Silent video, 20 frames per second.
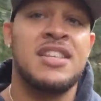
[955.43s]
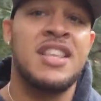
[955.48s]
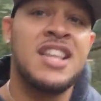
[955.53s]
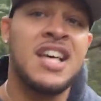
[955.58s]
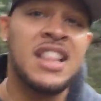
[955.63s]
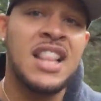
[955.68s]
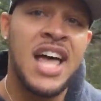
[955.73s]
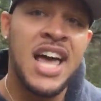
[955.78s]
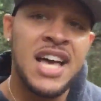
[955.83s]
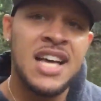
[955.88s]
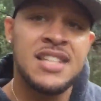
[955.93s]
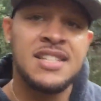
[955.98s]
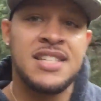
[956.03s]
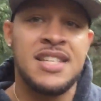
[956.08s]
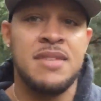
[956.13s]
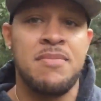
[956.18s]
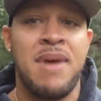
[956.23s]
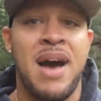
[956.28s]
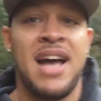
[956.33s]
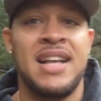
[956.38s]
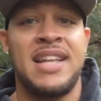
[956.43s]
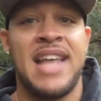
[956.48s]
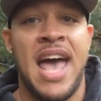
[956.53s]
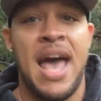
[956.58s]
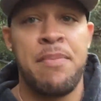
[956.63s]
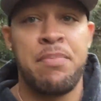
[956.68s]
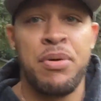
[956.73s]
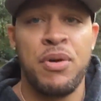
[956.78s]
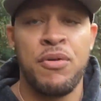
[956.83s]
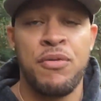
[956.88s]
of the legacy my
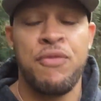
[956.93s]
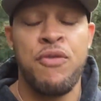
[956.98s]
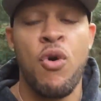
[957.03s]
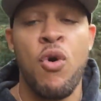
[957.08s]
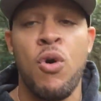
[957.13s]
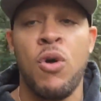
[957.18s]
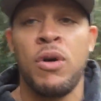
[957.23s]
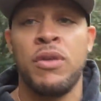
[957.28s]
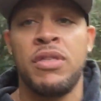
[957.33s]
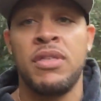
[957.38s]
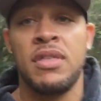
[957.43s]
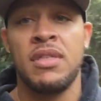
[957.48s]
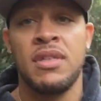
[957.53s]
dad put forth